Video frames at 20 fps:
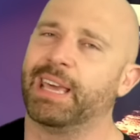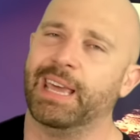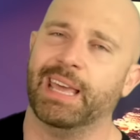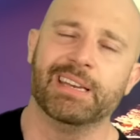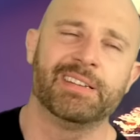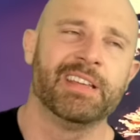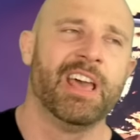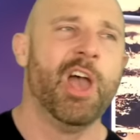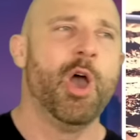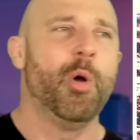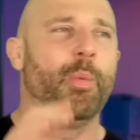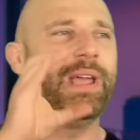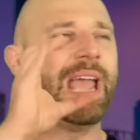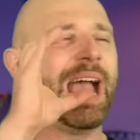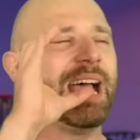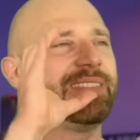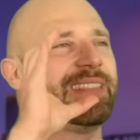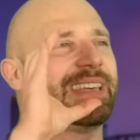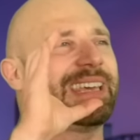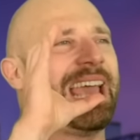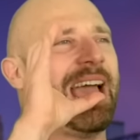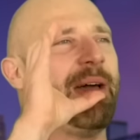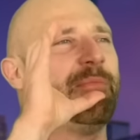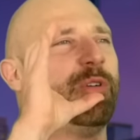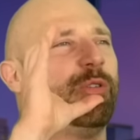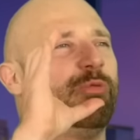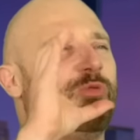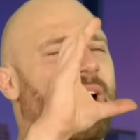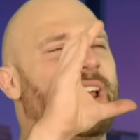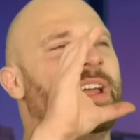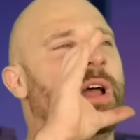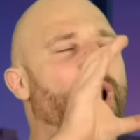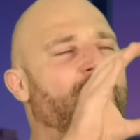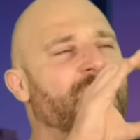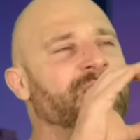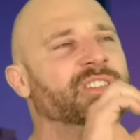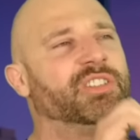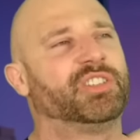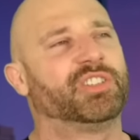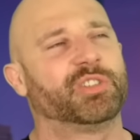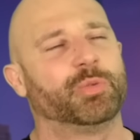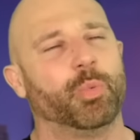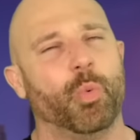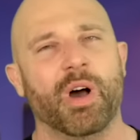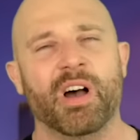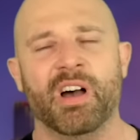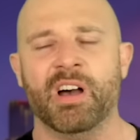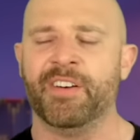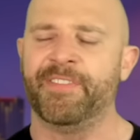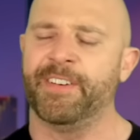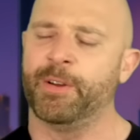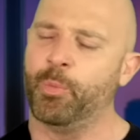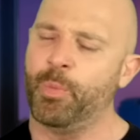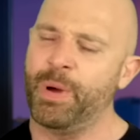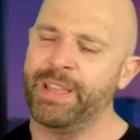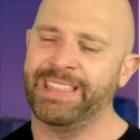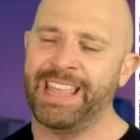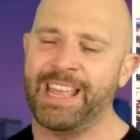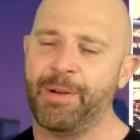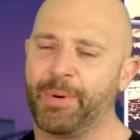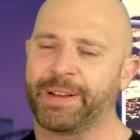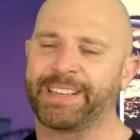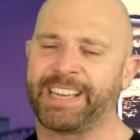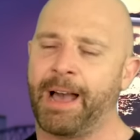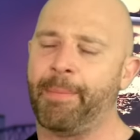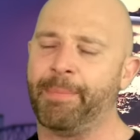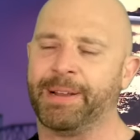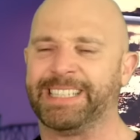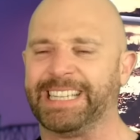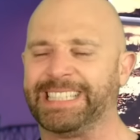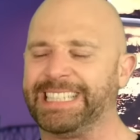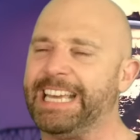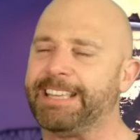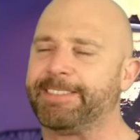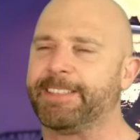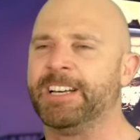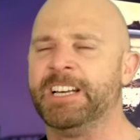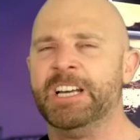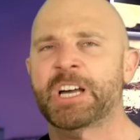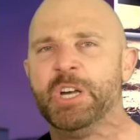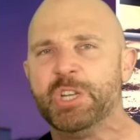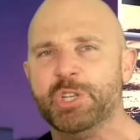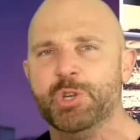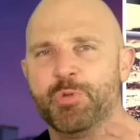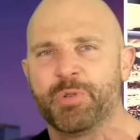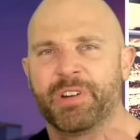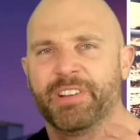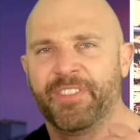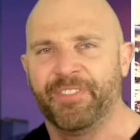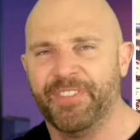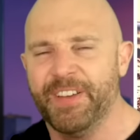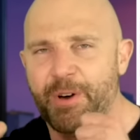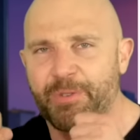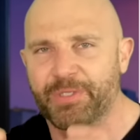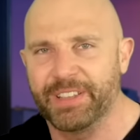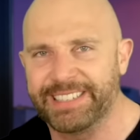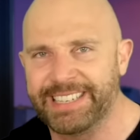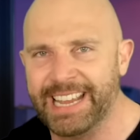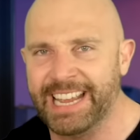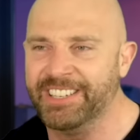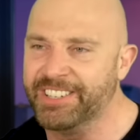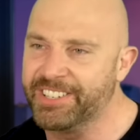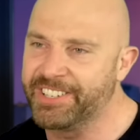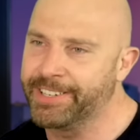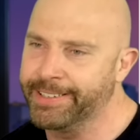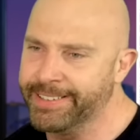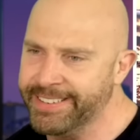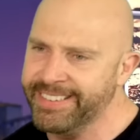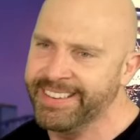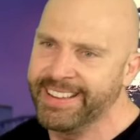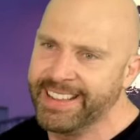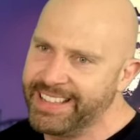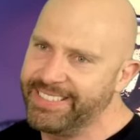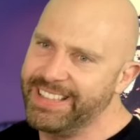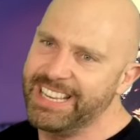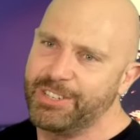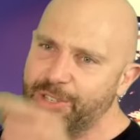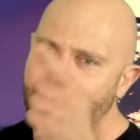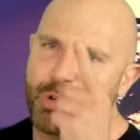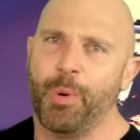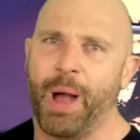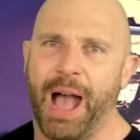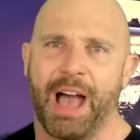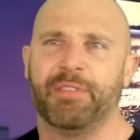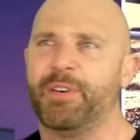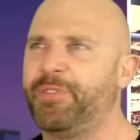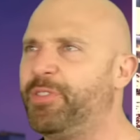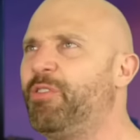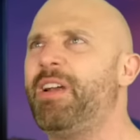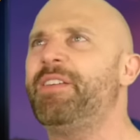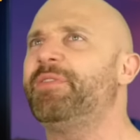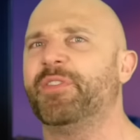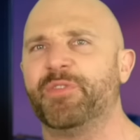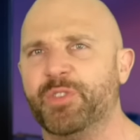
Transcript: hit, we had the camera right on Swerve, and when they were coming together, you could feel the tension. These two have a forever